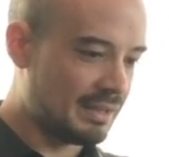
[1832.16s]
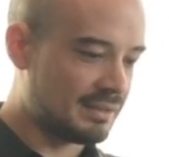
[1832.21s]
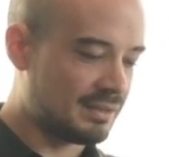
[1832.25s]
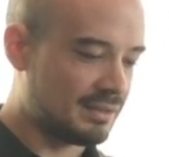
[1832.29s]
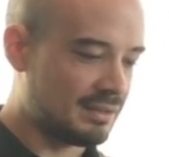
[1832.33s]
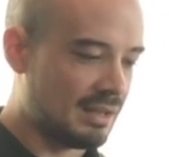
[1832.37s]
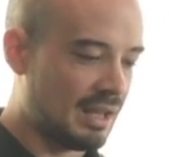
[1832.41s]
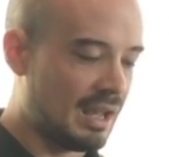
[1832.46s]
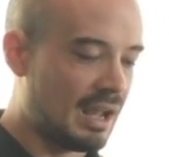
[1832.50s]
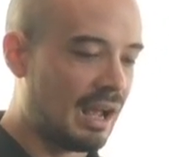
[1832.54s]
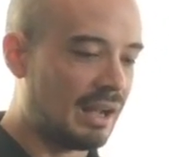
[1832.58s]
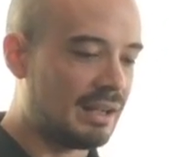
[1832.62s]

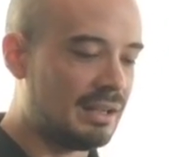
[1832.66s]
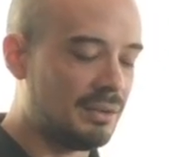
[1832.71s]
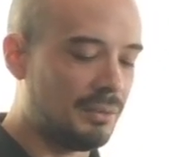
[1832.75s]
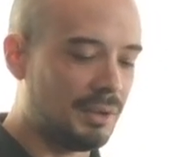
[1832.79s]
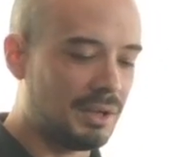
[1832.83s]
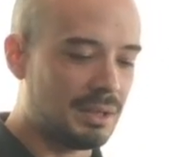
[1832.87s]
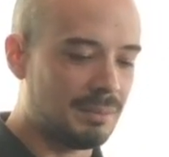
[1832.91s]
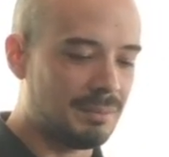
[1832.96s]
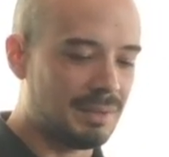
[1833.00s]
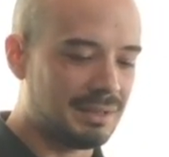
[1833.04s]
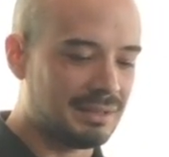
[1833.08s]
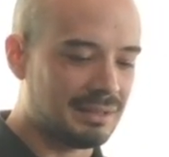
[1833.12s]
I highly
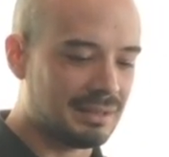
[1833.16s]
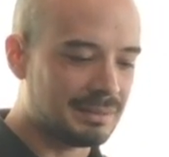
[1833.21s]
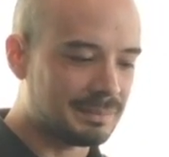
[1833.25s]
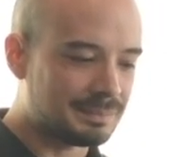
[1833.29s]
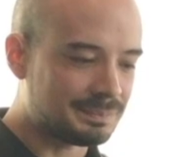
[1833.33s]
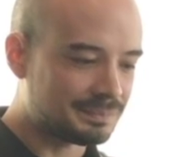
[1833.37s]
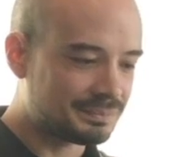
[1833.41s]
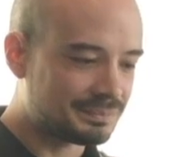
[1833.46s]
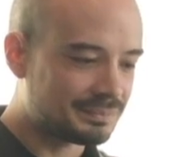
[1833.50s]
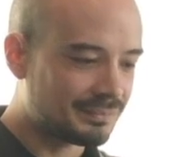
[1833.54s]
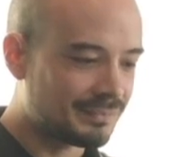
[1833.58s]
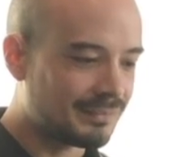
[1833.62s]
recommend it.
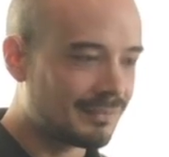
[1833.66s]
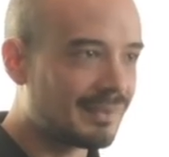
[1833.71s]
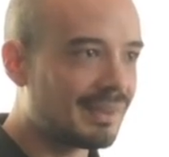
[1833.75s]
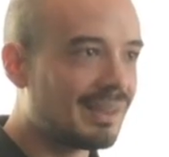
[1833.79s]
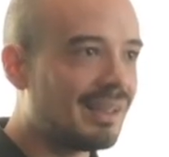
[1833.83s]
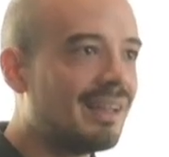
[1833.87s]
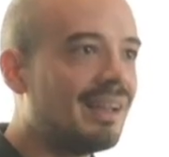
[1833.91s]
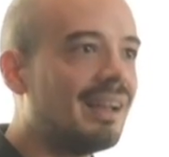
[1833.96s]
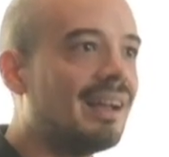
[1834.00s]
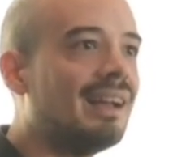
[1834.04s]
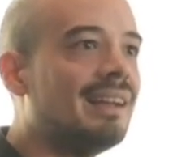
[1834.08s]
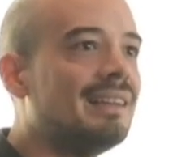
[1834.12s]

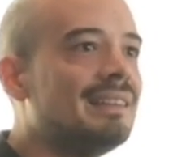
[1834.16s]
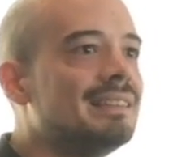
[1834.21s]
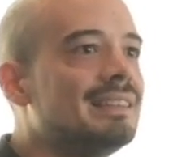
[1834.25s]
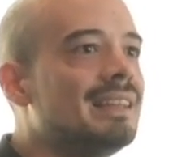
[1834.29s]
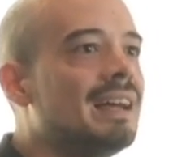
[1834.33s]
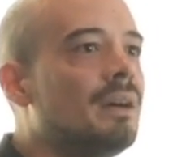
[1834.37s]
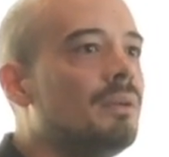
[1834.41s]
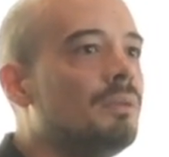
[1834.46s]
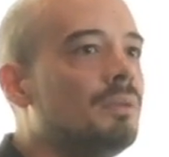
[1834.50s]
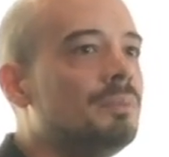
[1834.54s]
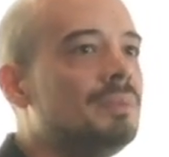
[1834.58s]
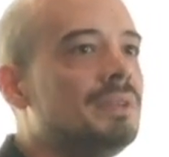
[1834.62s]
And that
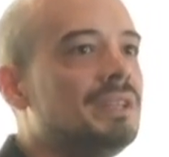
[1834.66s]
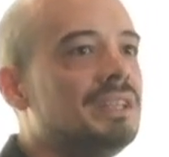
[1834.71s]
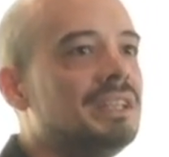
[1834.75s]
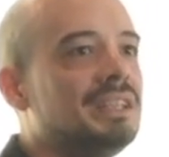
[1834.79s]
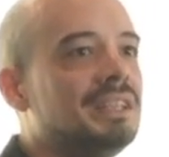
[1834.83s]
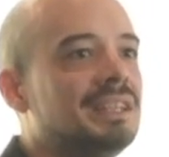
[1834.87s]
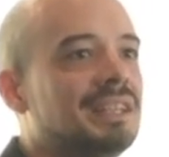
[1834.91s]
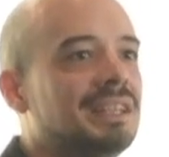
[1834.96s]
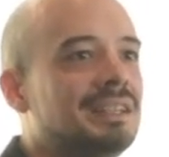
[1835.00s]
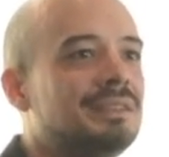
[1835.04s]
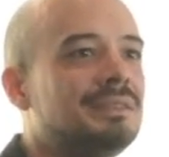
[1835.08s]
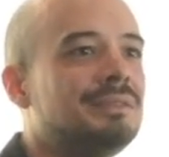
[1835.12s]
will be
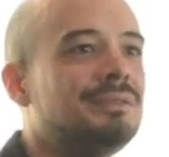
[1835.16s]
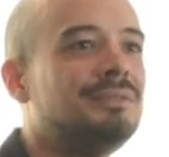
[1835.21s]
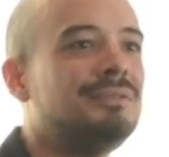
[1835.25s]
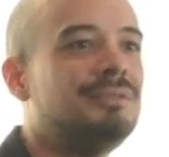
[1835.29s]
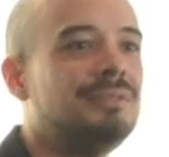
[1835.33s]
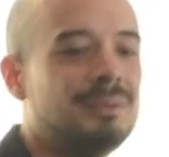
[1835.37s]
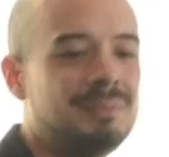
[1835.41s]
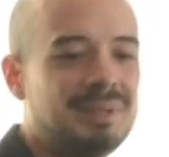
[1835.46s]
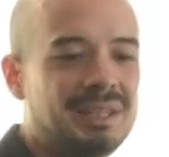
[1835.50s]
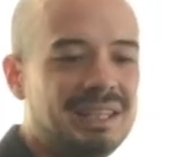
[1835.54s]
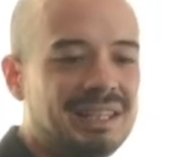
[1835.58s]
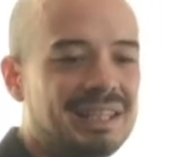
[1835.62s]
it for
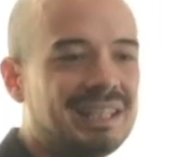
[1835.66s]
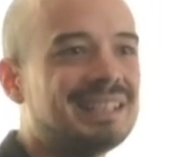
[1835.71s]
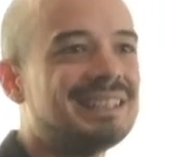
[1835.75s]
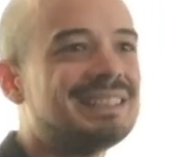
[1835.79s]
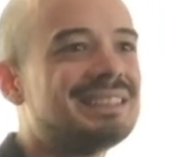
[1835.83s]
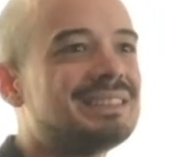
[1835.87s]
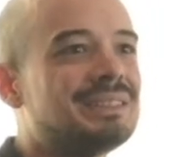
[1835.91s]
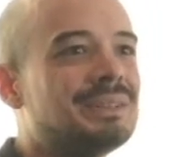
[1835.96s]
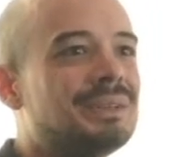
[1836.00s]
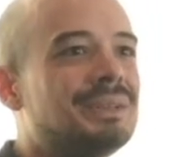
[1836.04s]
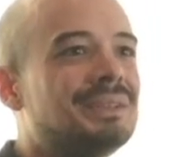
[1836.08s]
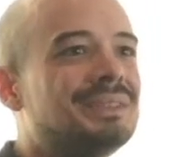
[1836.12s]
me.
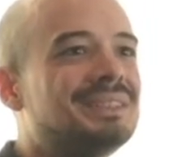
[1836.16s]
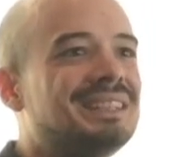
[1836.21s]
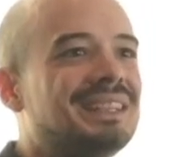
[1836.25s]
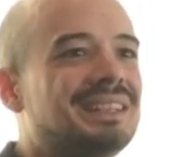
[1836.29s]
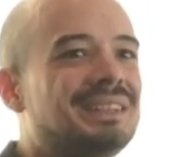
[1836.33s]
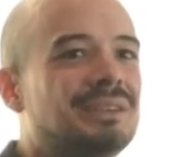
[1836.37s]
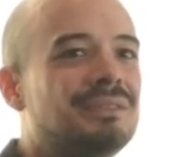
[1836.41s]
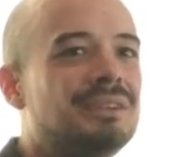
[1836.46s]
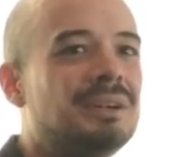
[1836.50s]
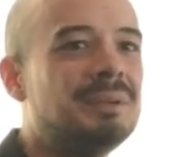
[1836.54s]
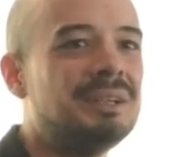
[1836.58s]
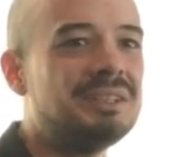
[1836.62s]
So thank you
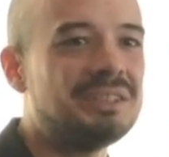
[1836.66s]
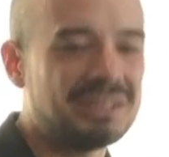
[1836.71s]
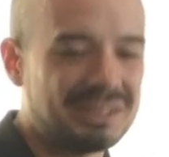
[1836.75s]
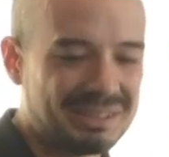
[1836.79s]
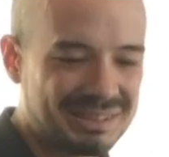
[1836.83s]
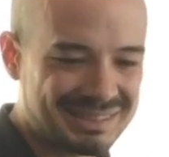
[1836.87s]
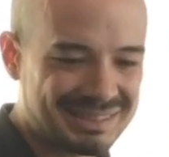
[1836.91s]
very much.